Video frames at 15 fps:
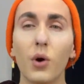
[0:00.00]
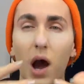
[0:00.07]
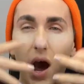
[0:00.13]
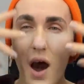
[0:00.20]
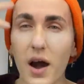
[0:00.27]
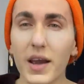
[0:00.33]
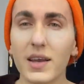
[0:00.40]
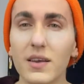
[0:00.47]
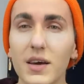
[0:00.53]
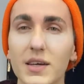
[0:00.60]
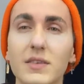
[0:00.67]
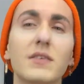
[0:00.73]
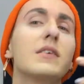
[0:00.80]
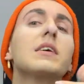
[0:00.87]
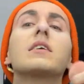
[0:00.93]

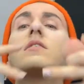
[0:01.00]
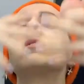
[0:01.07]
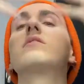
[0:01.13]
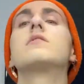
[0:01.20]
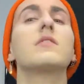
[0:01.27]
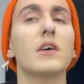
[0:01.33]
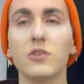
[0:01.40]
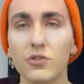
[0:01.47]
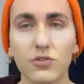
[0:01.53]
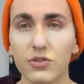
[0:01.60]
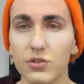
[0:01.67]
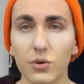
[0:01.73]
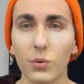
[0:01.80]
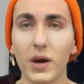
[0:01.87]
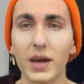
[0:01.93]
highlight and
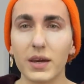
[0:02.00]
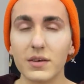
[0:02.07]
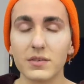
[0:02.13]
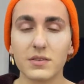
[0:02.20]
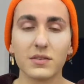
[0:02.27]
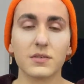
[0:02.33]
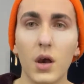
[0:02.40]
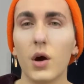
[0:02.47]
accentuate.